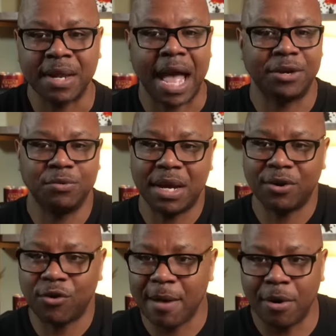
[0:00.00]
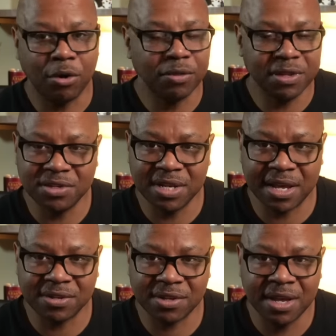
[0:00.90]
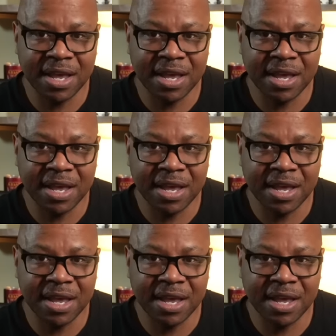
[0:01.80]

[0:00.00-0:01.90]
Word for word: I do not grab hold of this desk